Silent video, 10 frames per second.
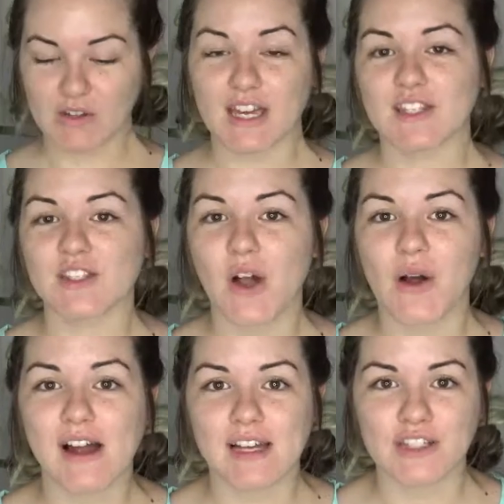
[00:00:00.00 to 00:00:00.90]
Okay, so
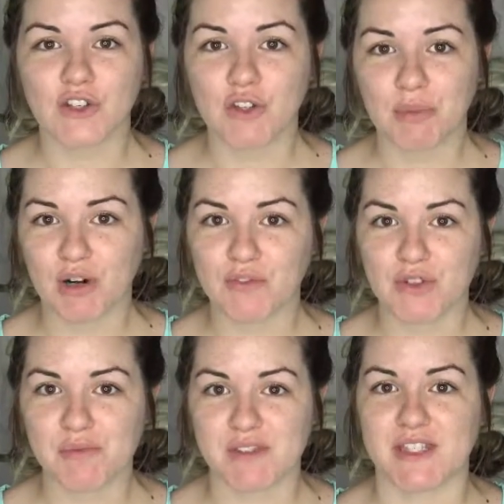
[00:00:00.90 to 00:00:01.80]
I like to do the
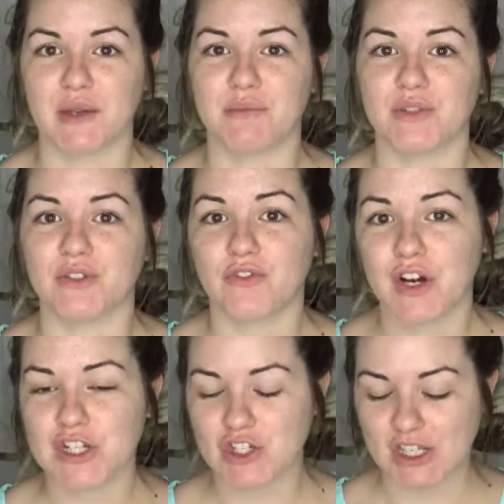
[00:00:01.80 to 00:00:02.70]
perfume samples
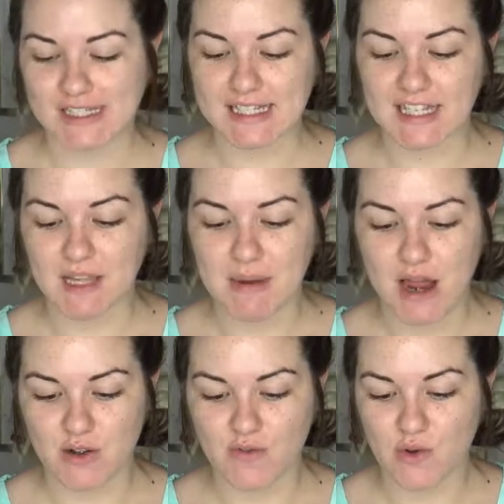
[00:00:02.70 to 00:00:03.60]
first just to get them
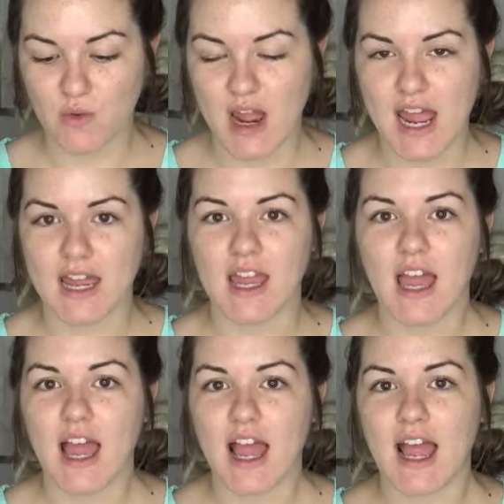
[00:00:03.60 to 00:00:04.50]
out of the way,
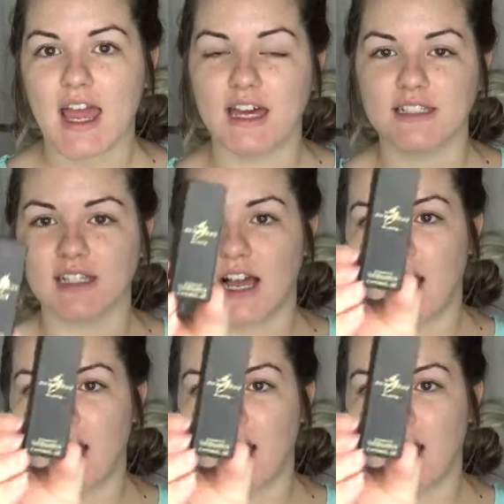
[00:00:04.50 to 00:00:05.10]
and